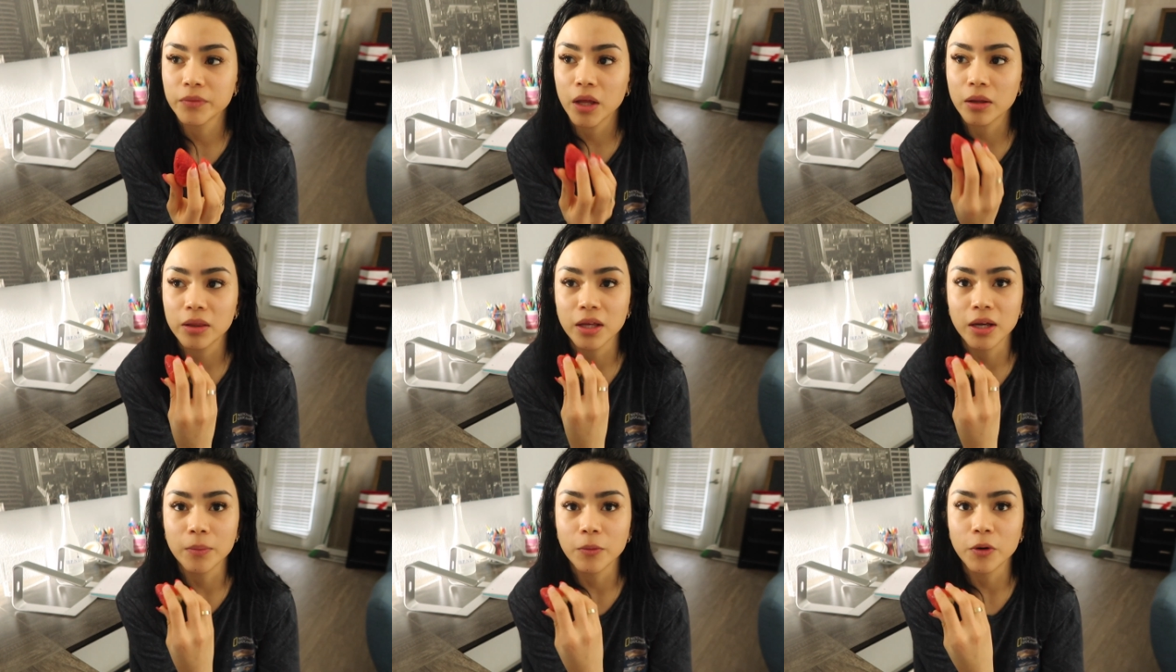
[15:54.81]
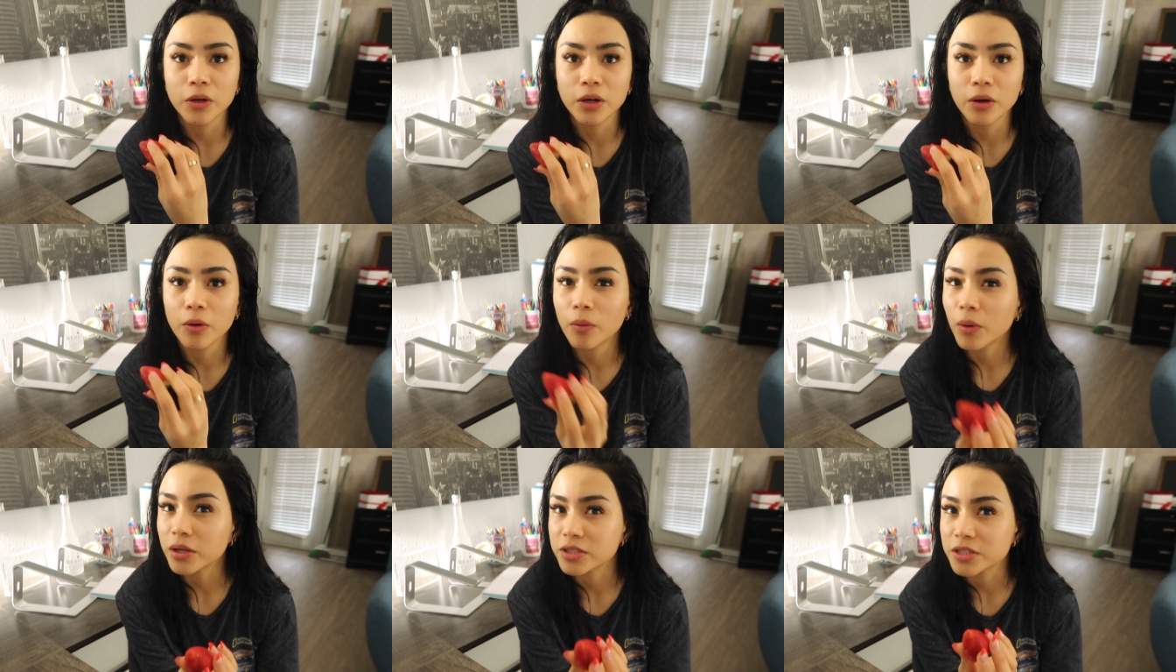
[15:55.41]
I think I'm going to
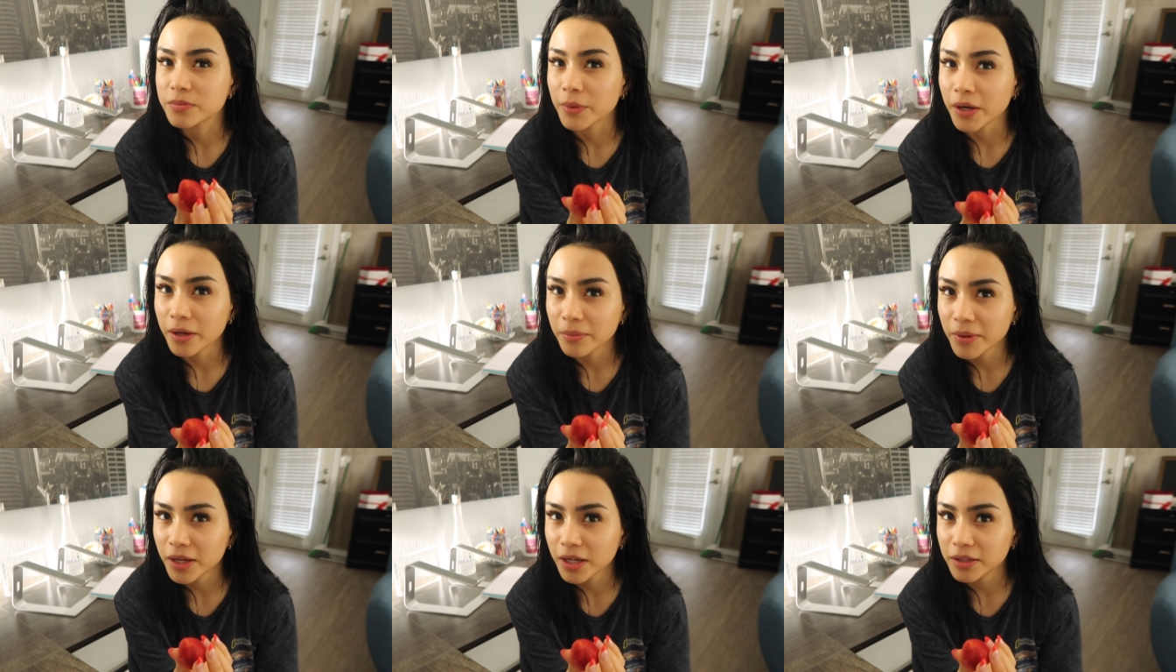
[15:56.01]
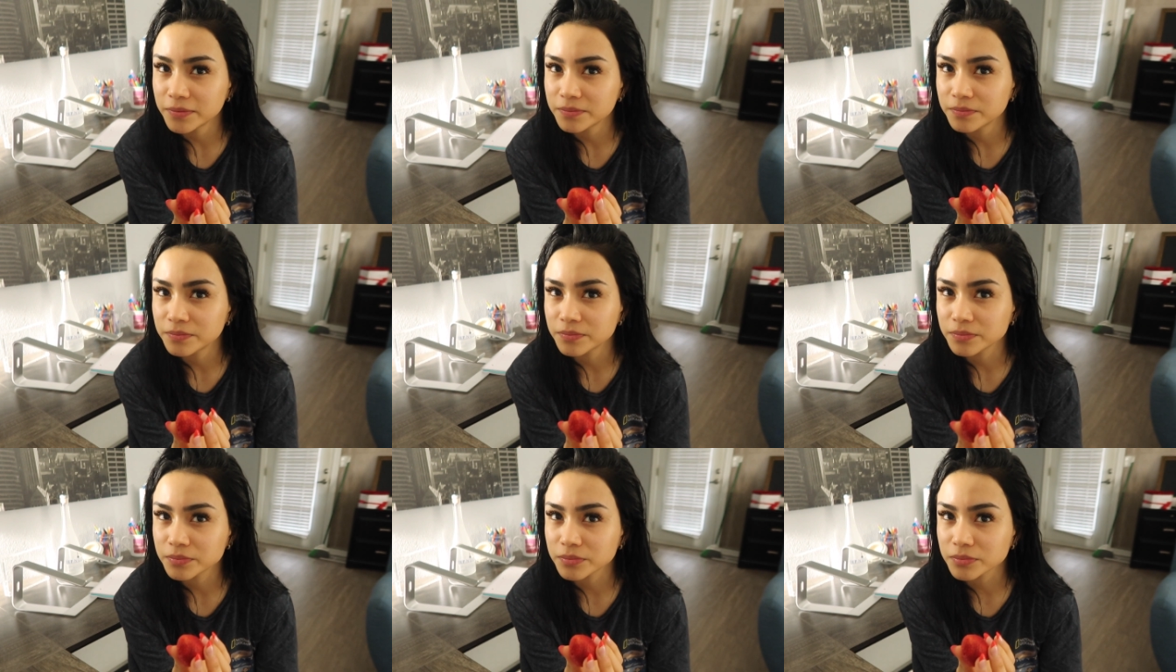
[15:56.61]
go watch Spider-Man
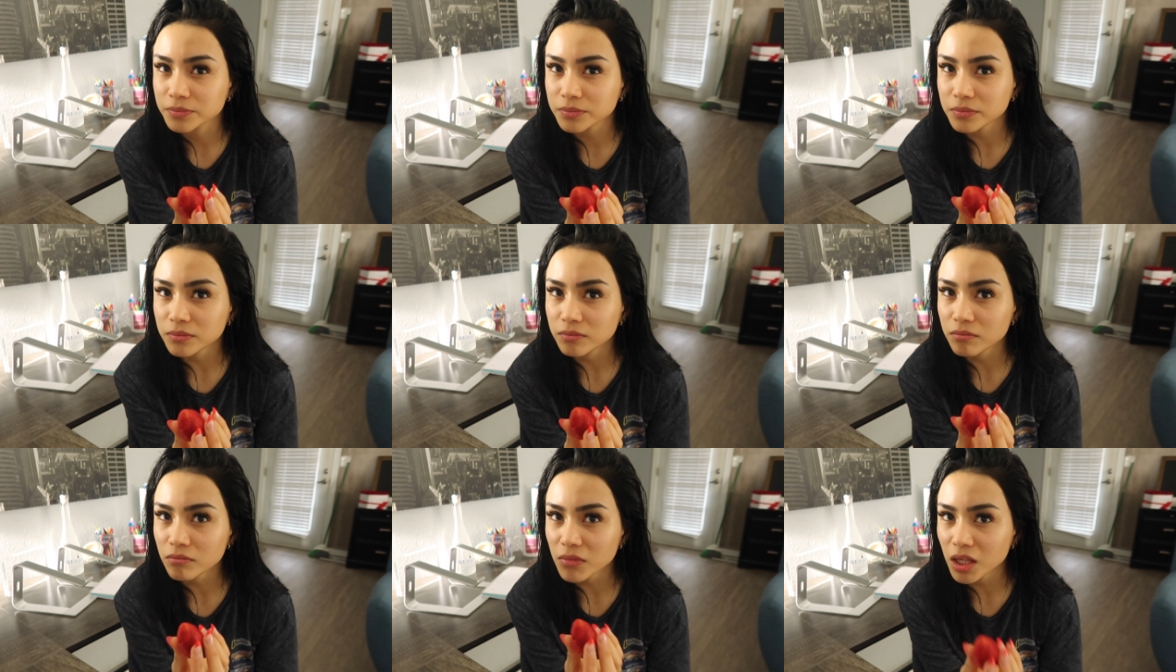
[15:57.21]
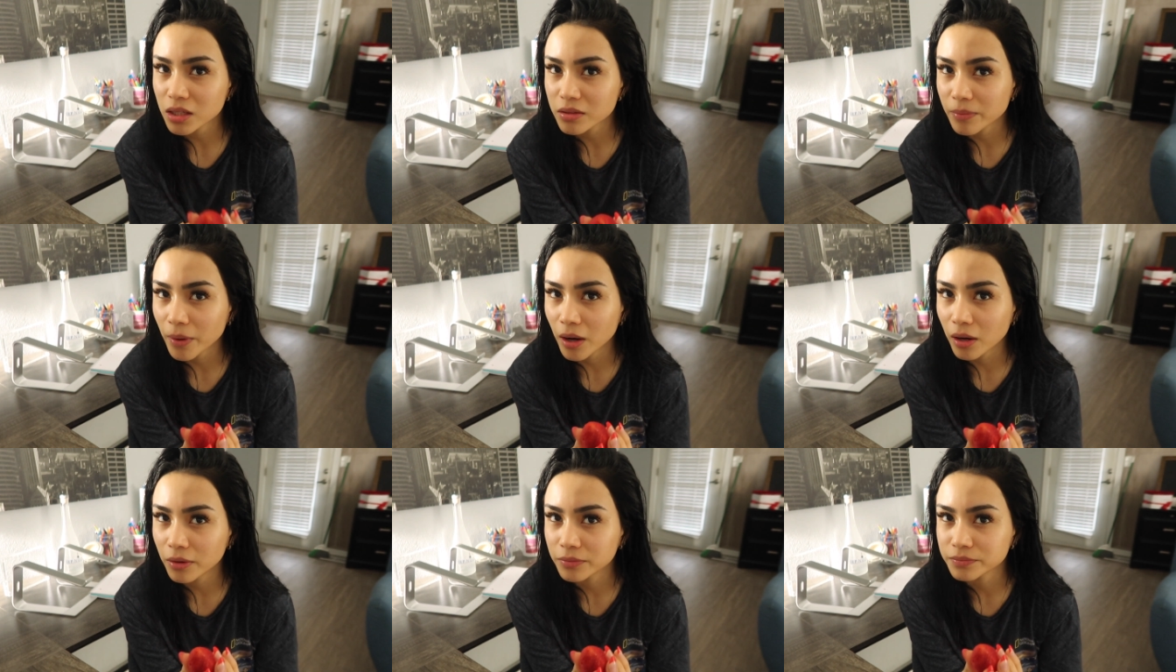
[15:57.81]

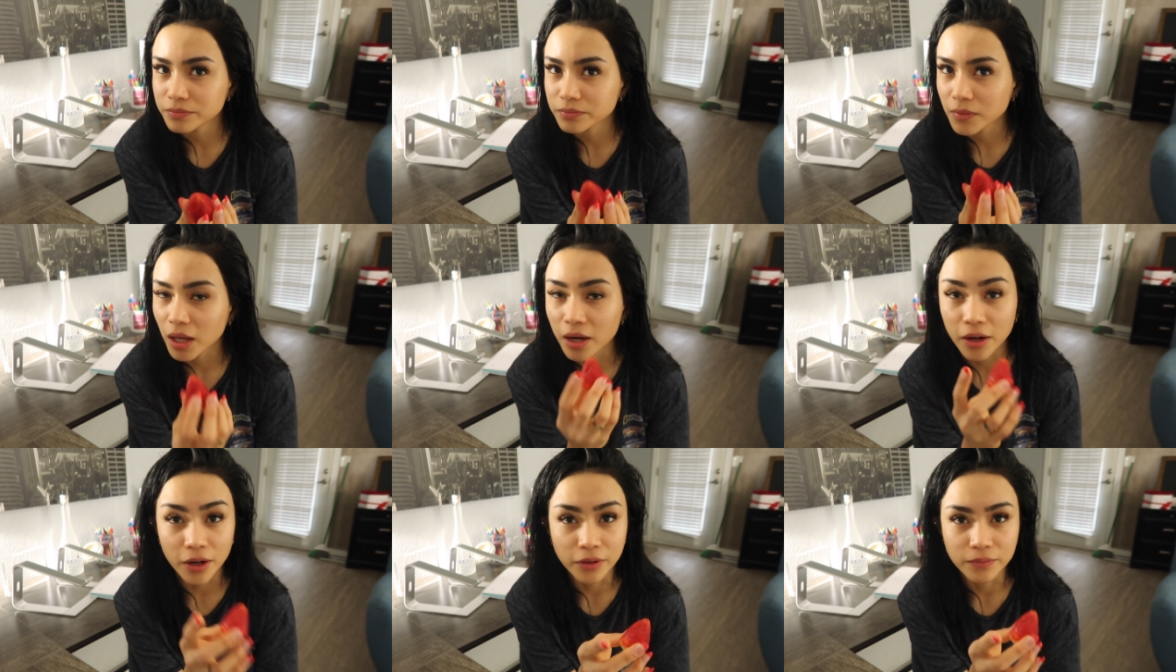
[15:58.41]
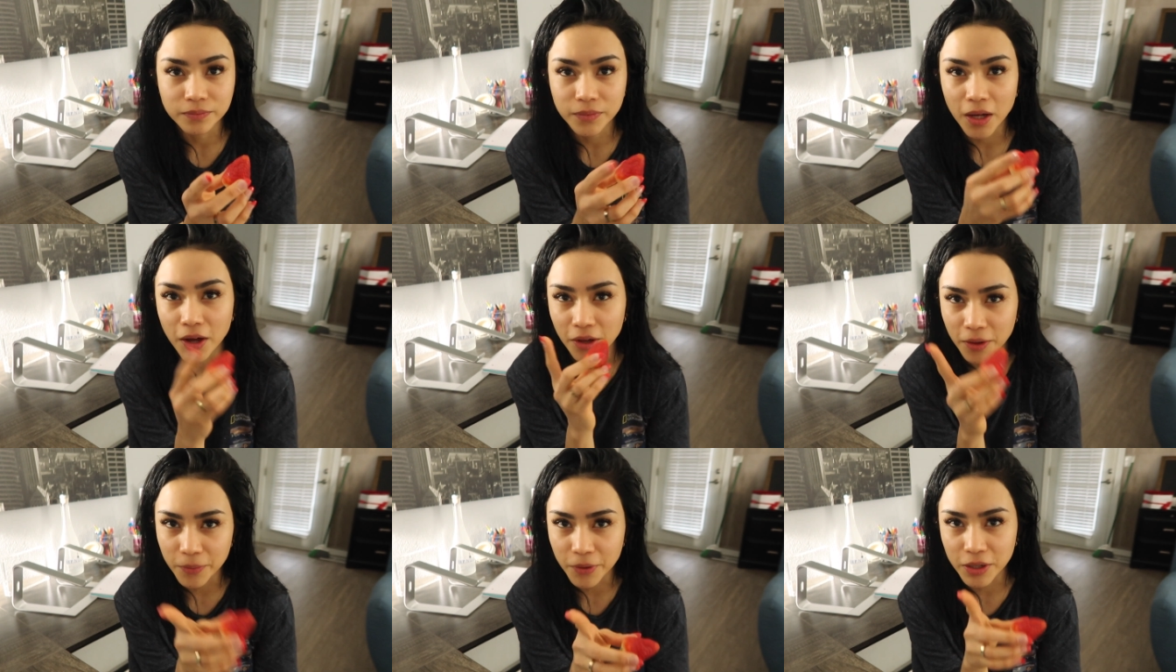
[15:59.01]
tomorrow. I don't know.
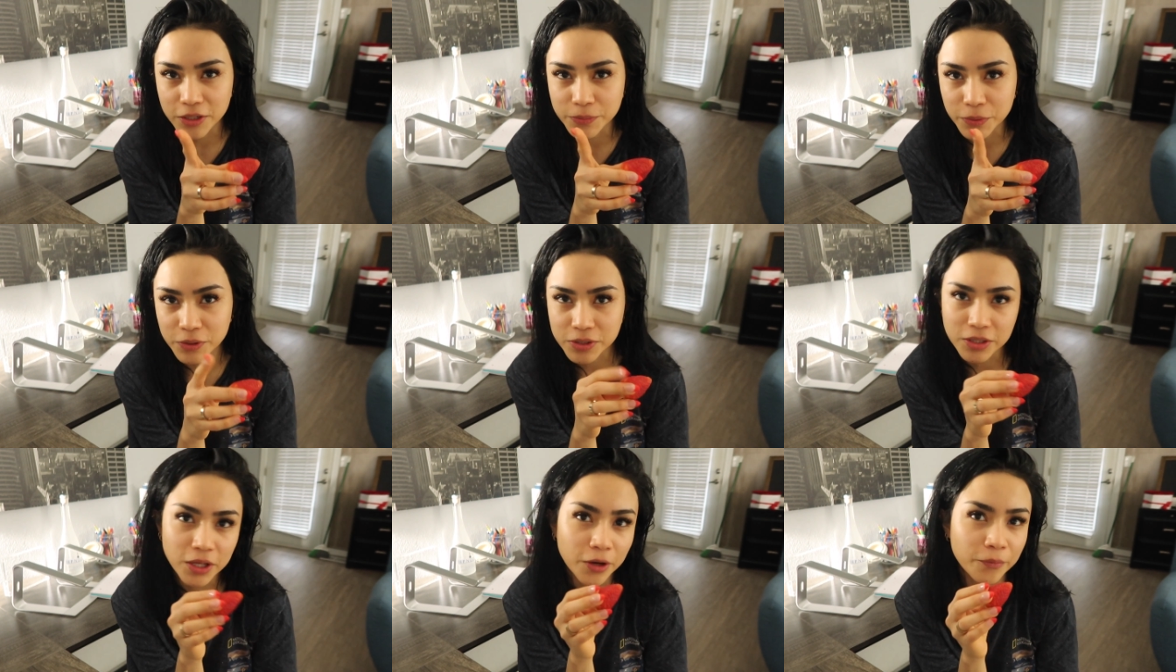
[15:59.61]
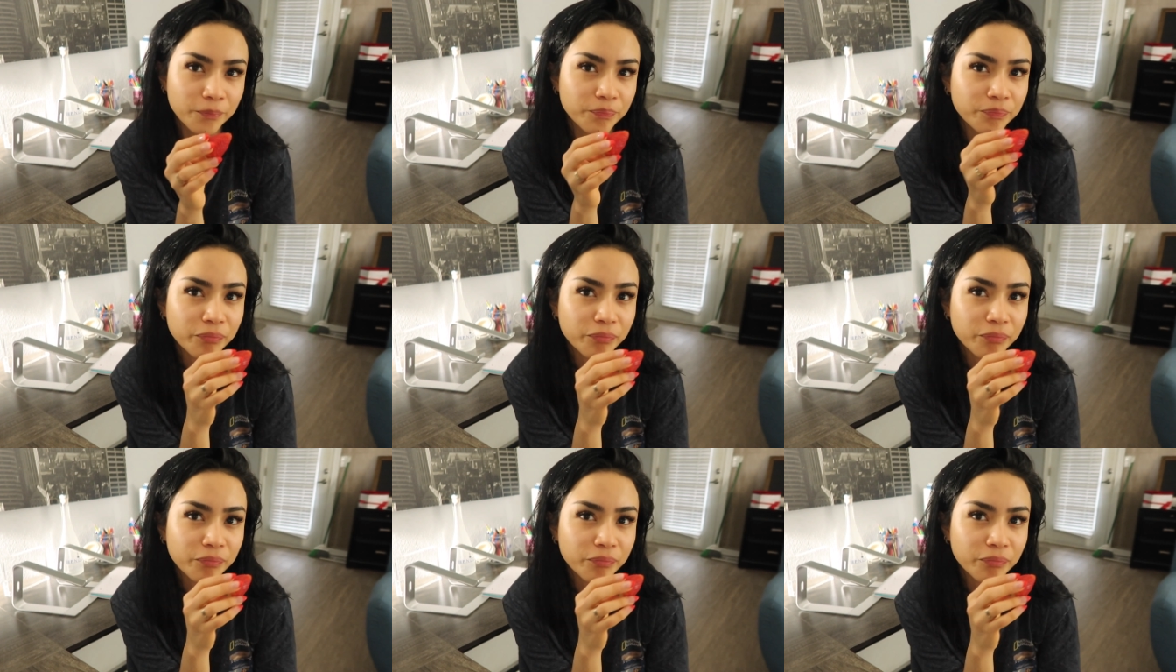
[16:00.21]
I'll keep you guys posted though.